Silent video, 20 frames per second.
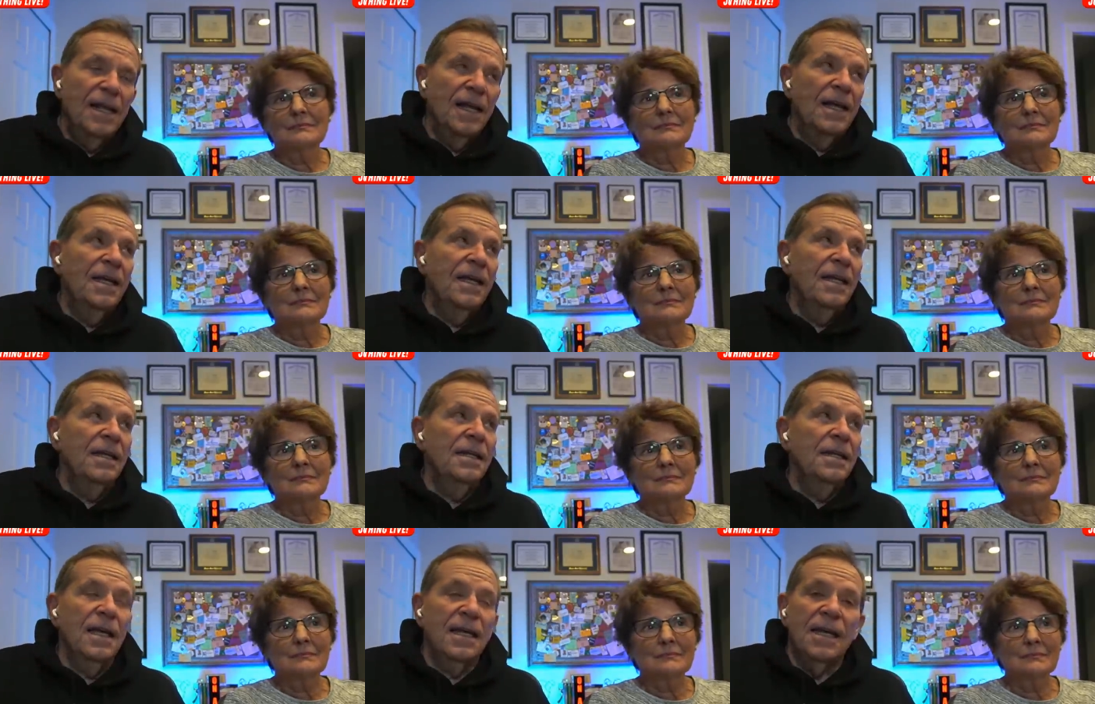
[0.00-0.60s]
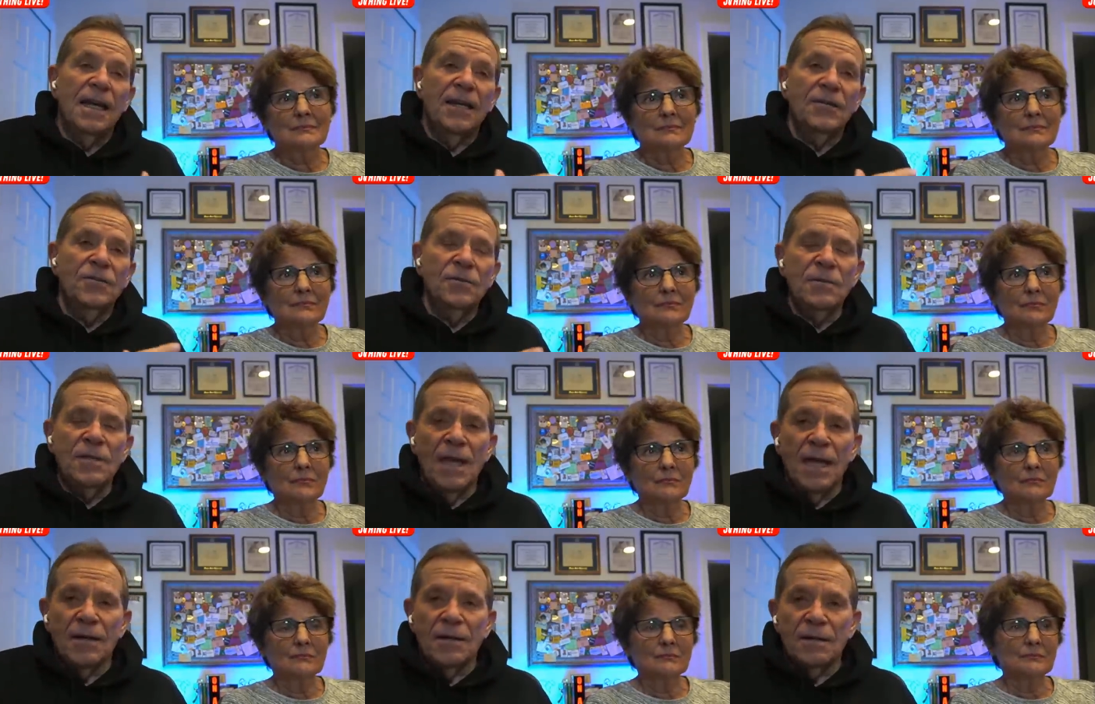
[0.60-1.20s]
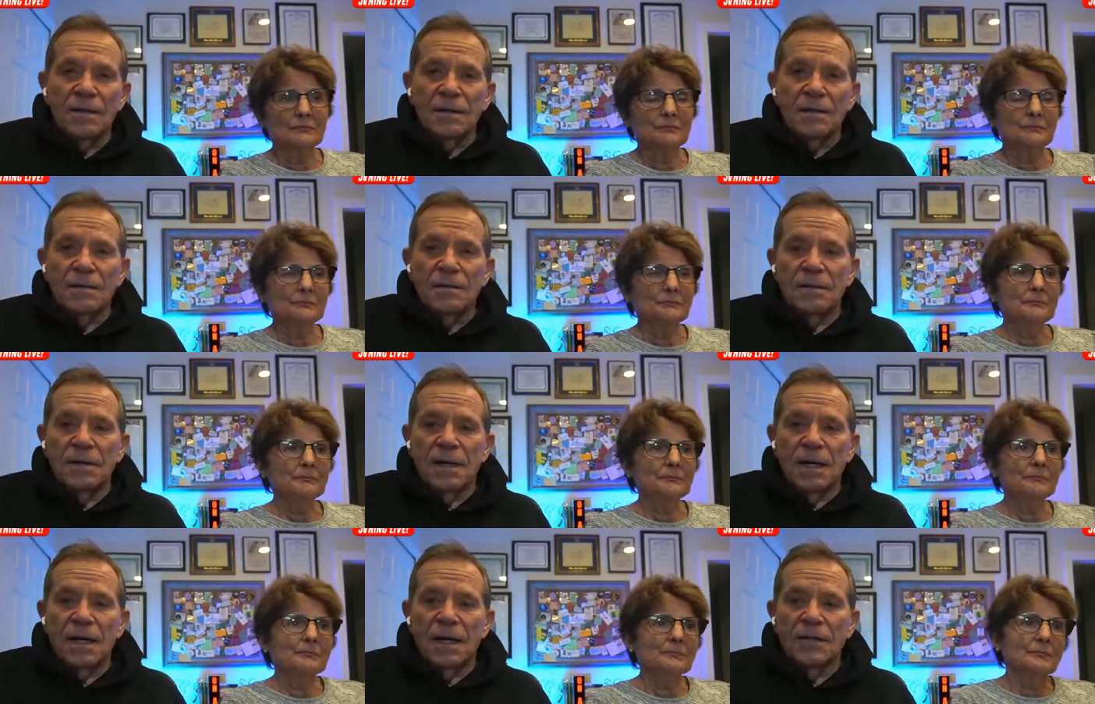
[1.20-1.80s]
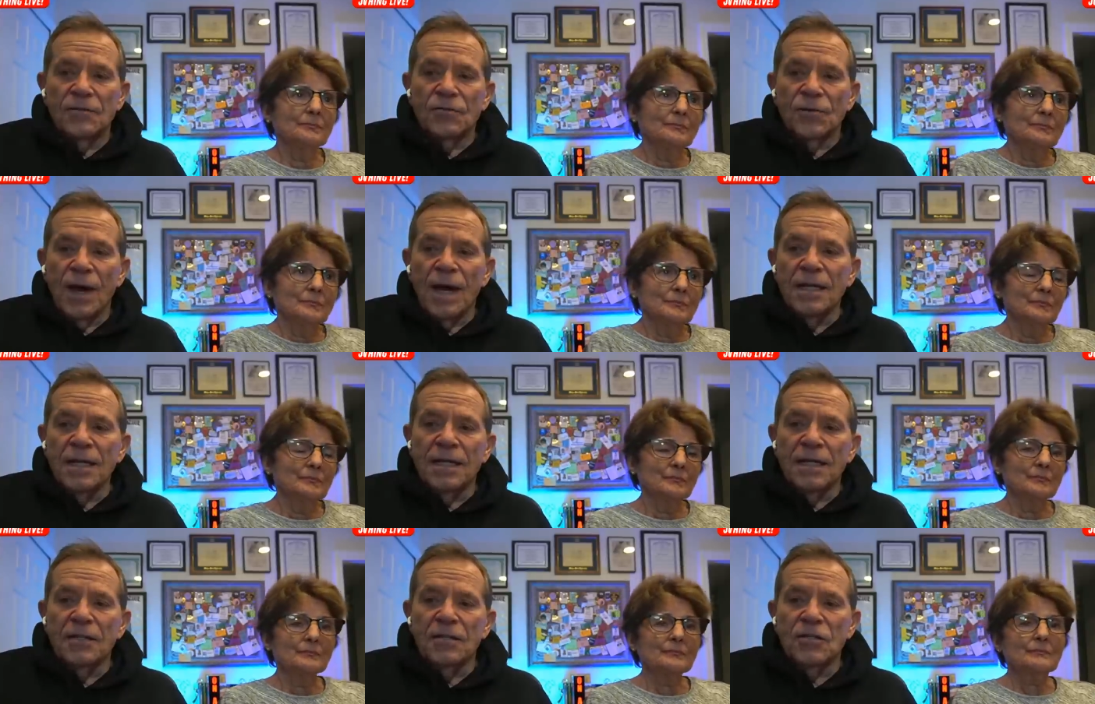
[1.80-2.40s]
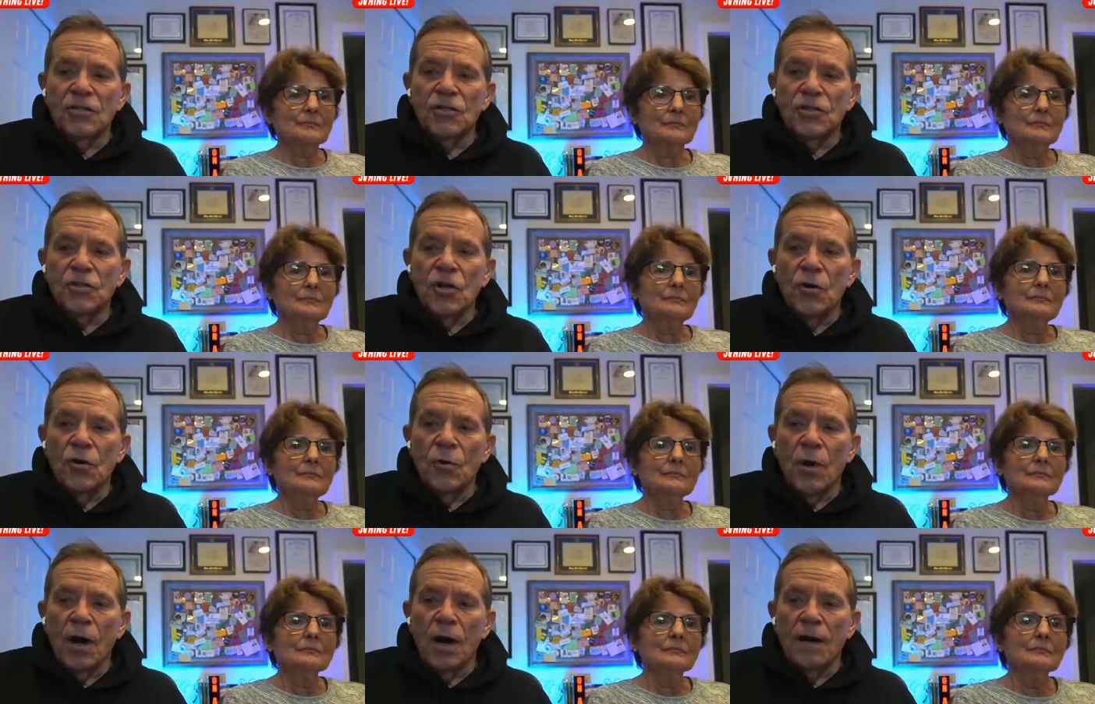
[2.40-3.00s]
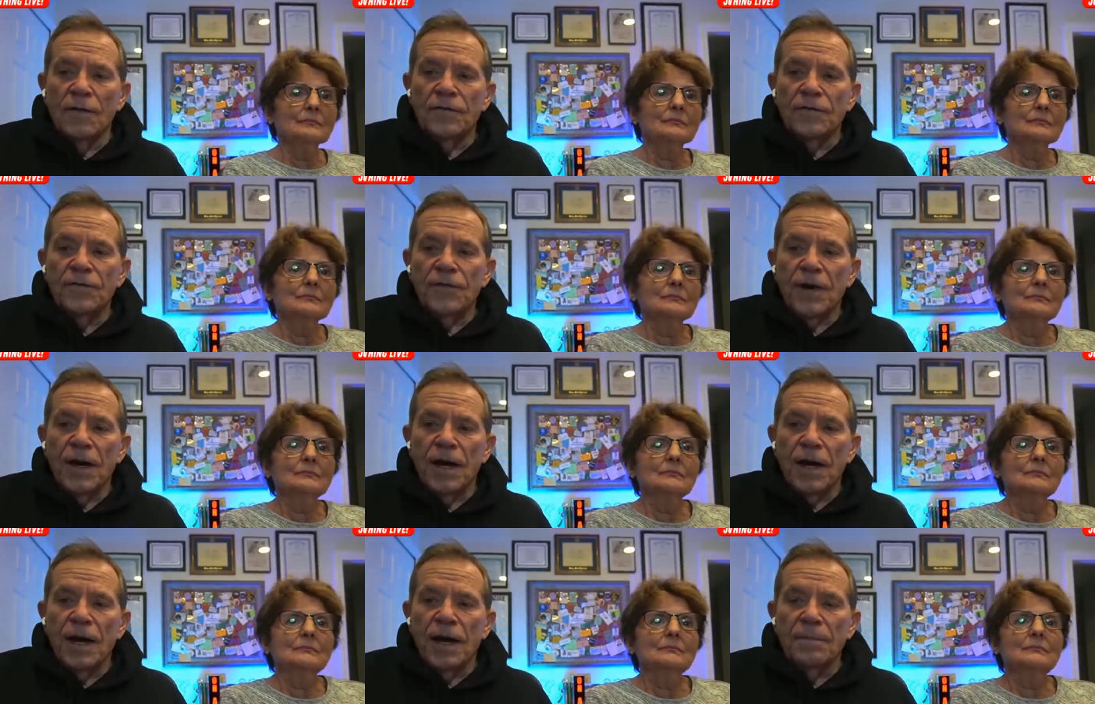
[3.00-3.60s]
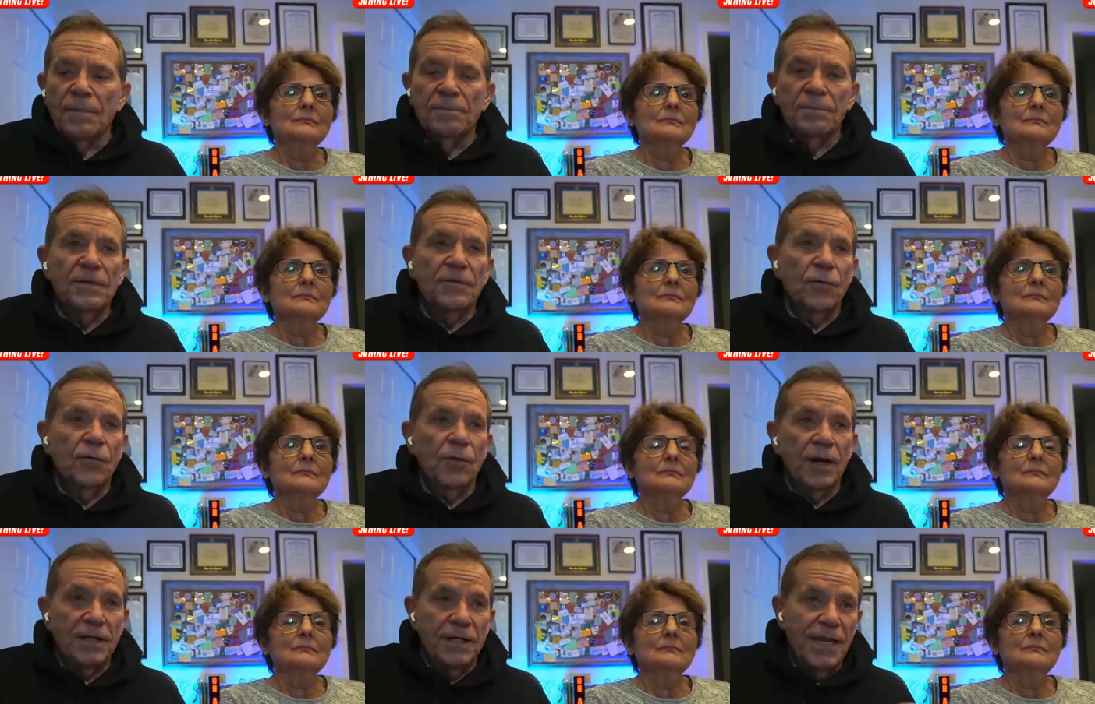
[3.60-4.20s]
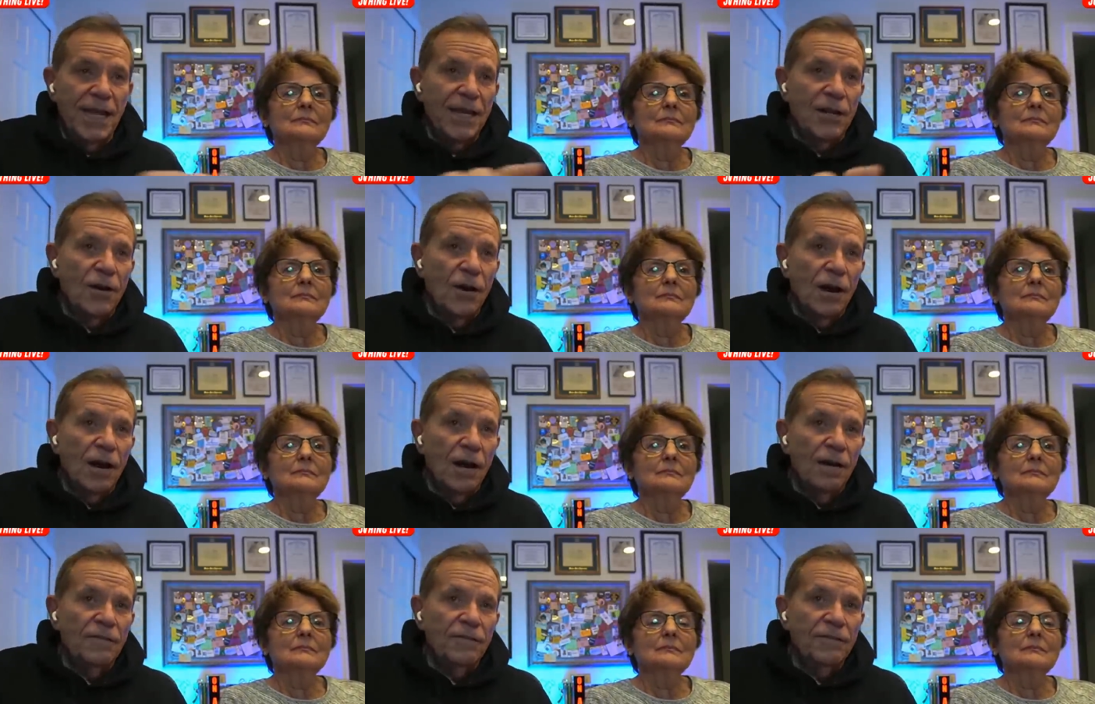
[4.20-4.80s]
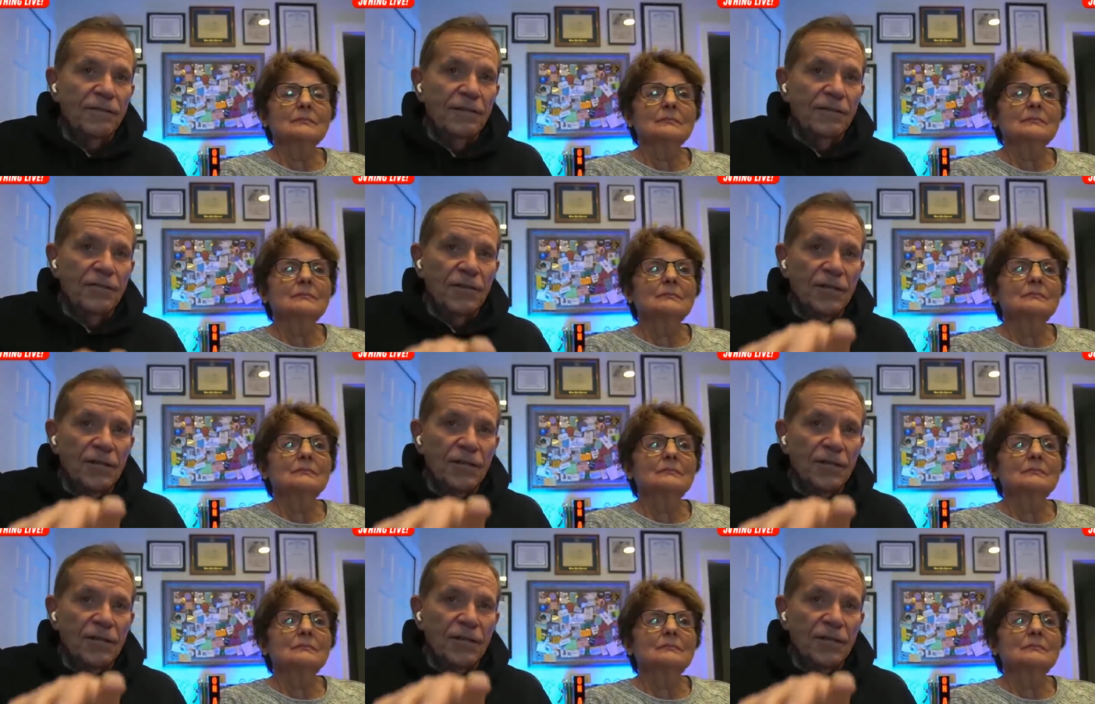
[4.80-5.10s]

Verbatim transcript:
Speaker 1: And I do that. I try and get the snow off before I take off if